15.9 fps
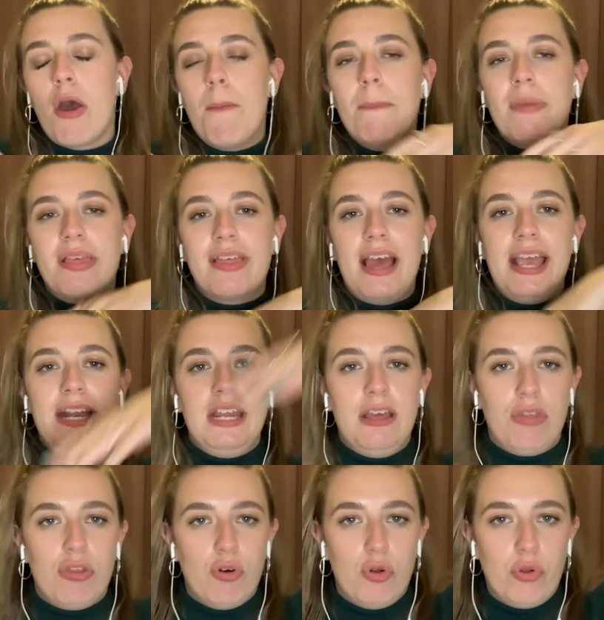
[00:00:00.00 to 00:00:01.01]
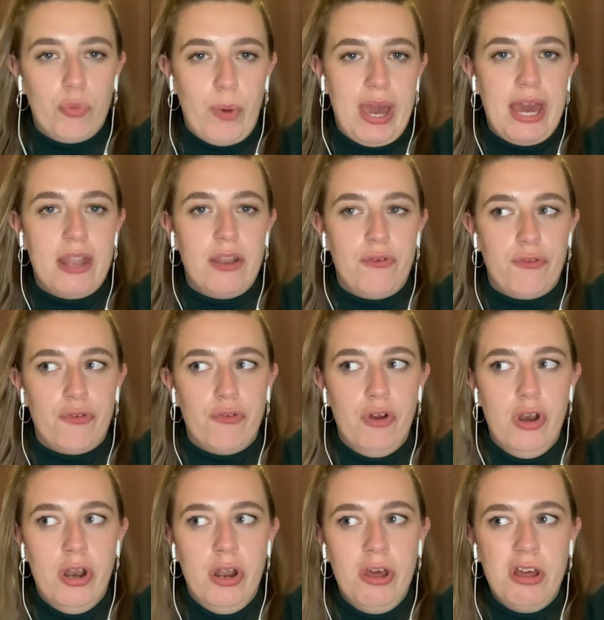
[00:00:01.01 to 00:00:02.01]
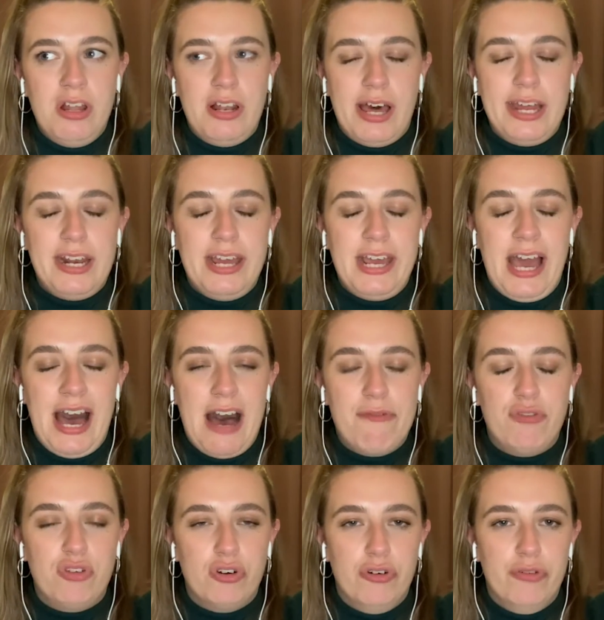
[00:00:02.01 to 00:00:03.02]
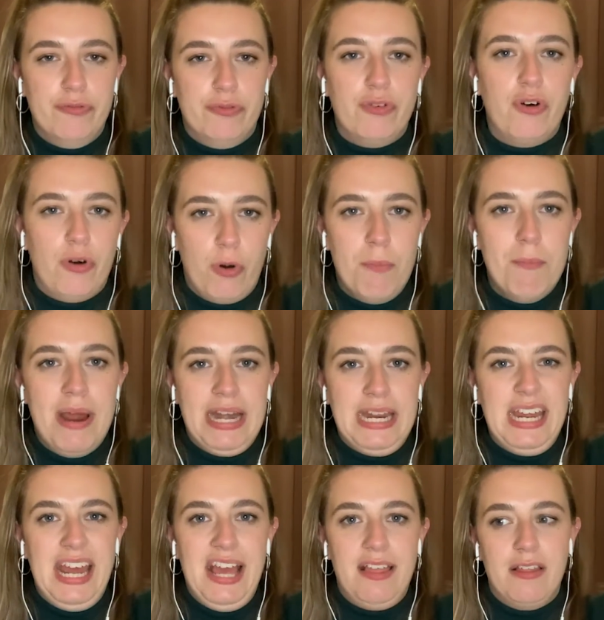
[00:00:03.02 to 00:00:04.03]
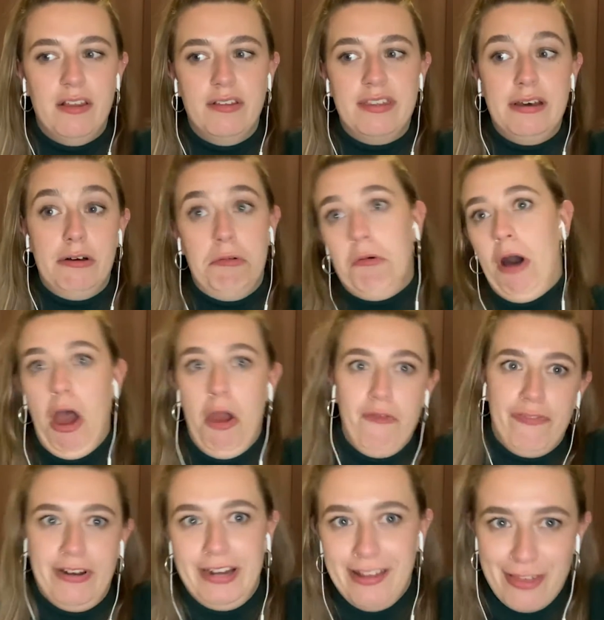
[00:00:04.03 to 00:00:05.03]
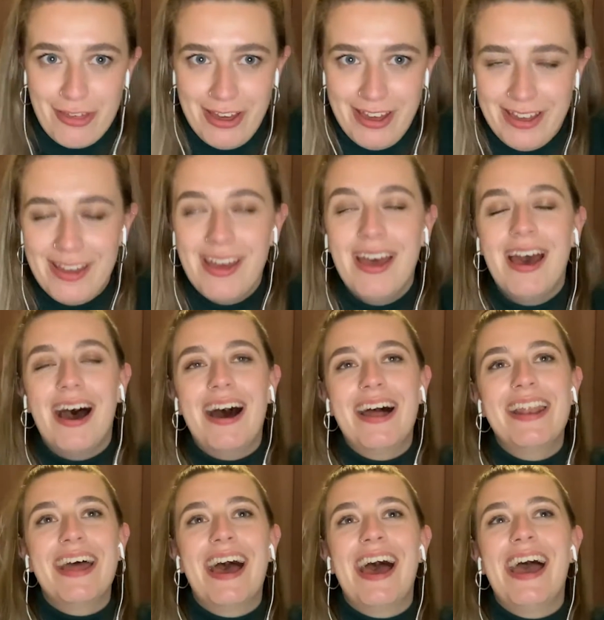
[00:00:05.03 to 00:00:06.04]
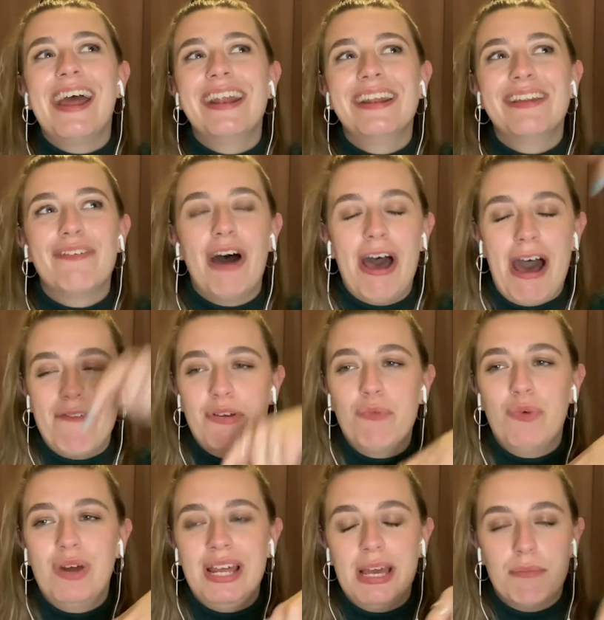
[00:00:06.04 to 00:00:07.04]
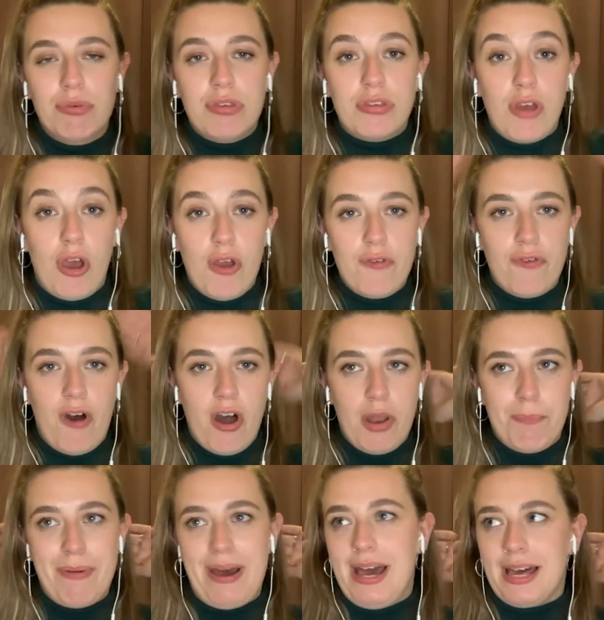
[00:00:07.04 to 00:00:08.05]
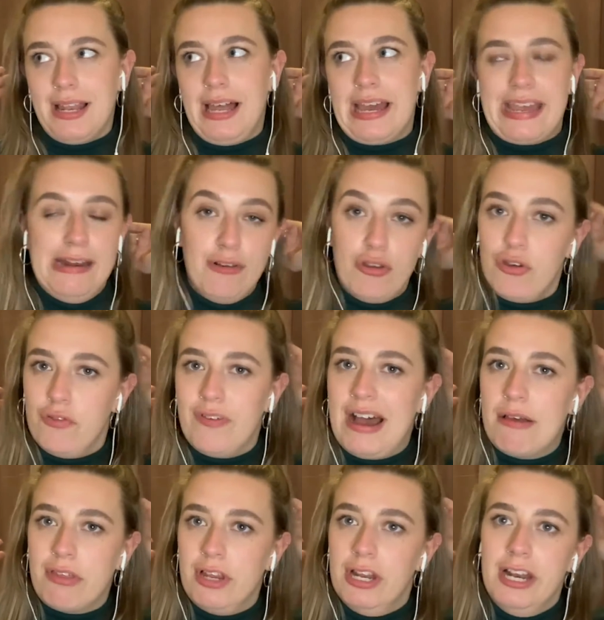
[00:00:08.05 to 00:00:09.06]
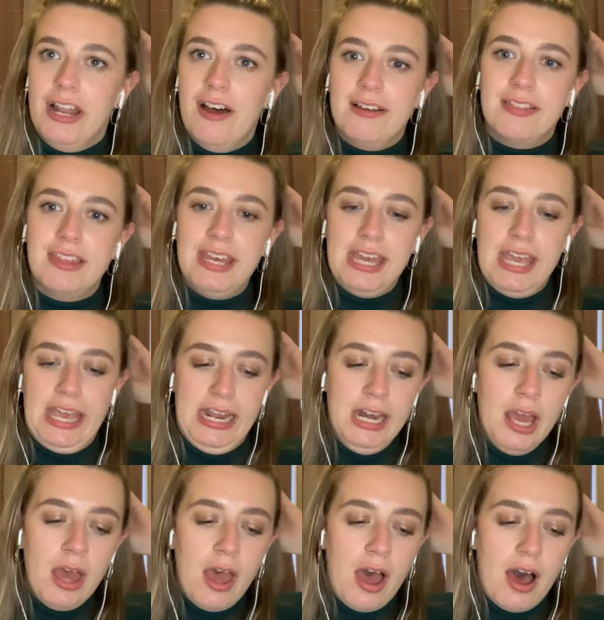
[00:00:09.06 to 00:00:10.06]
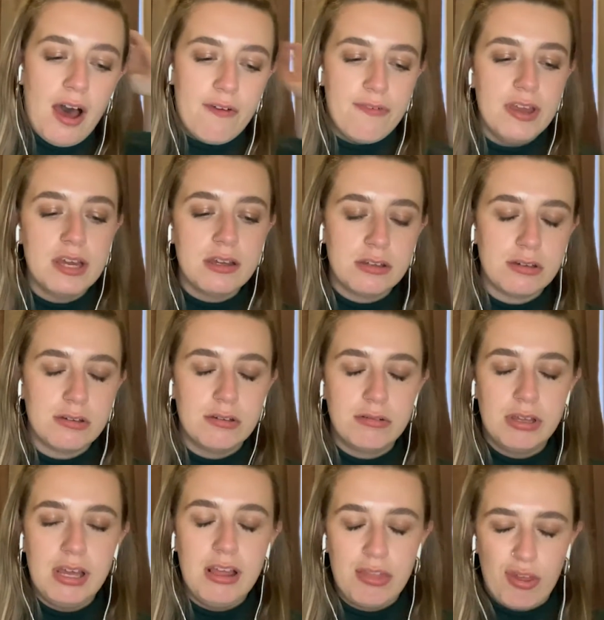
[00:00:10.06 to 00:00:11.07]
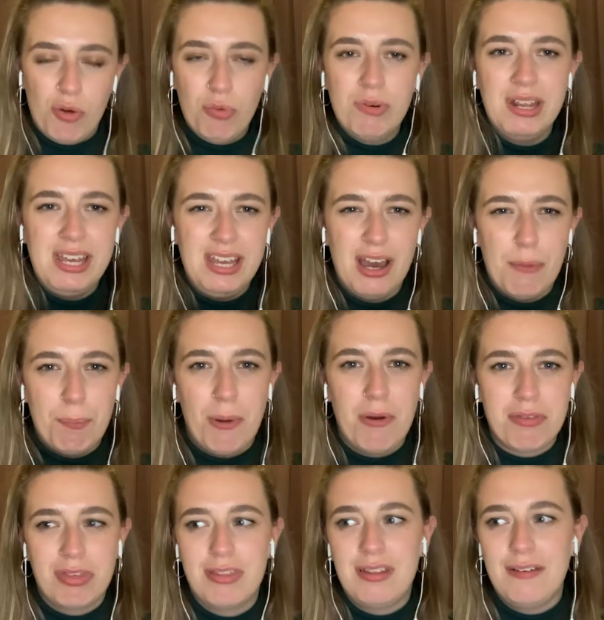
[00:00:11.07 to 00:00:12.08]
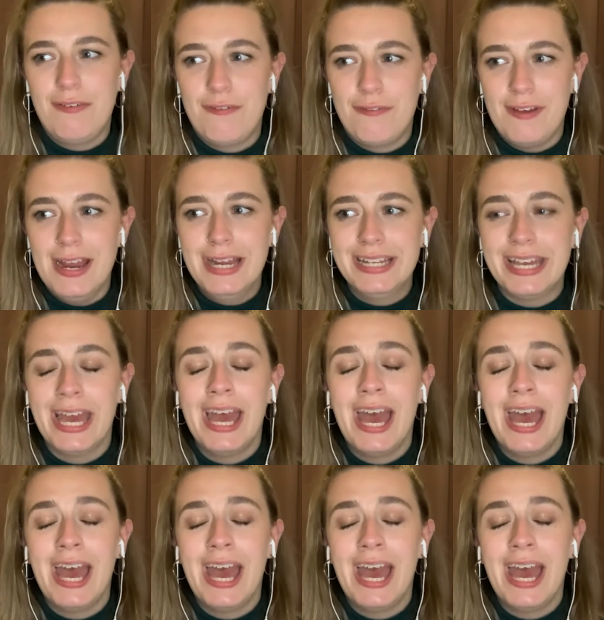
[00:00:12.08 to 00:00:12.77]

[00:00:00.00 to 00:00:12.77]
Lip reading: Mercedes all the way at the front like they have done for many years until hopefully this year, and then having Williams so far the back like in 2019. I think it's only a positive thing,